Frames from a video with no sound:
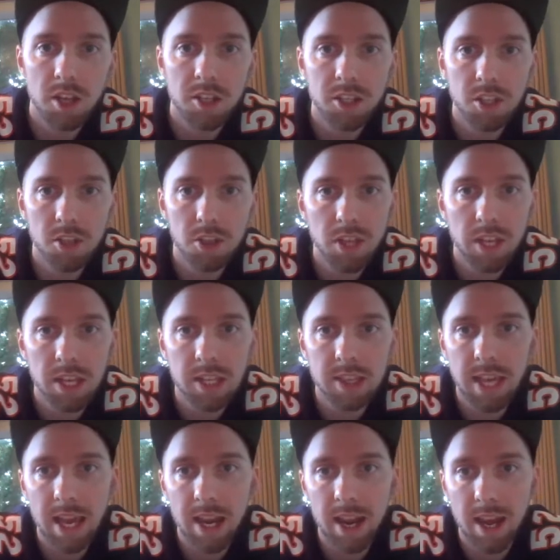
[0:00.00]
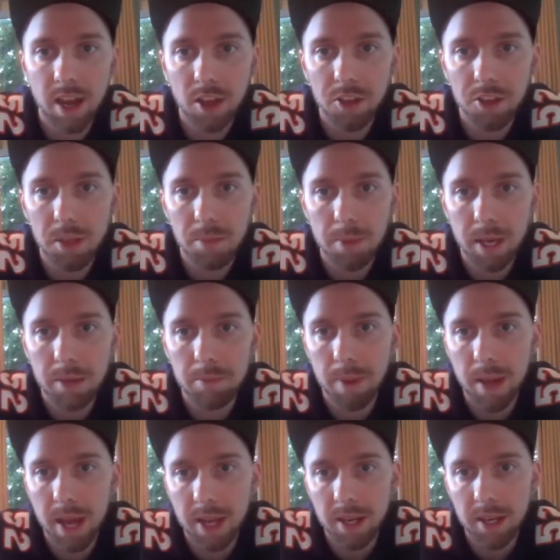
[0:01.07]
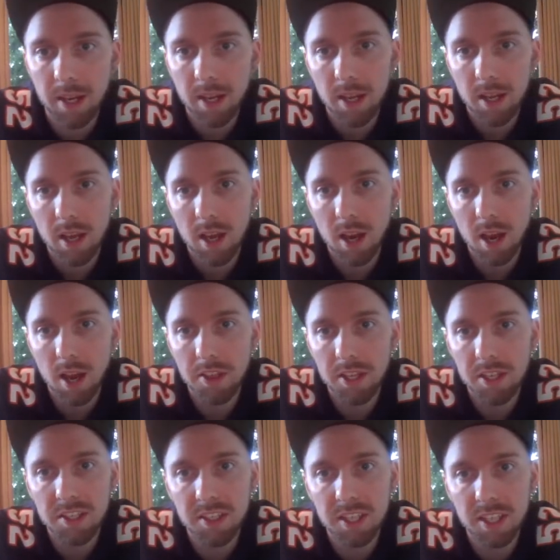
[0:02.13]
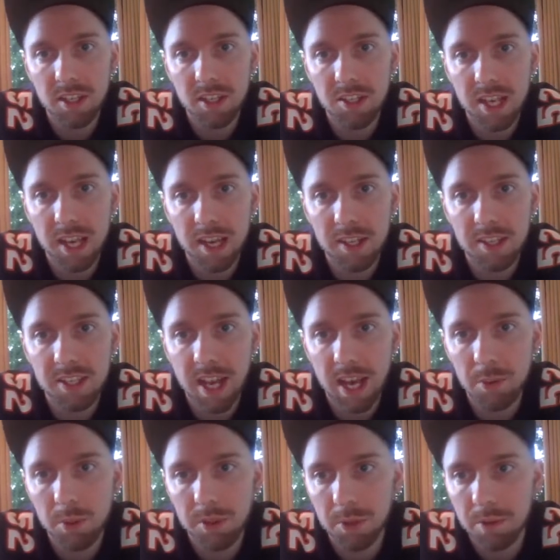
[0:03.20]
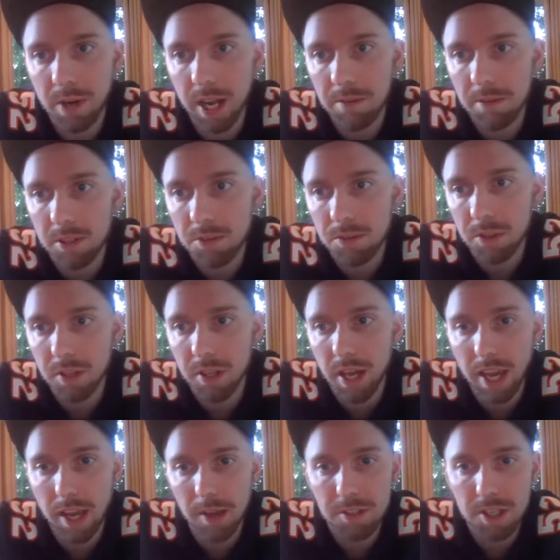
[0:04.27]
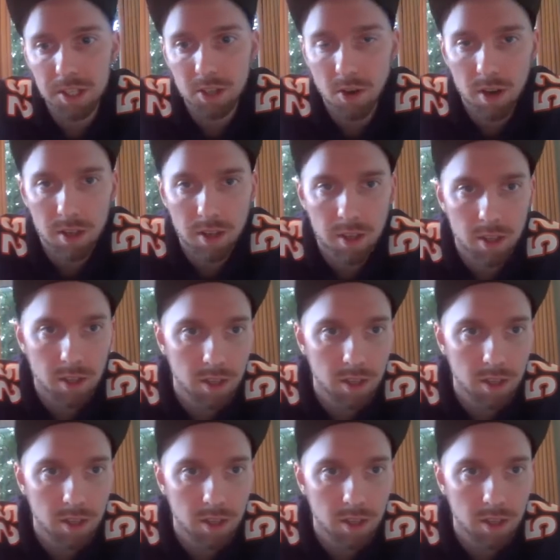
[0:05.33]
Do you think that a healthy Big Ben, these Steelers can contend with the Ravens for the AFC North?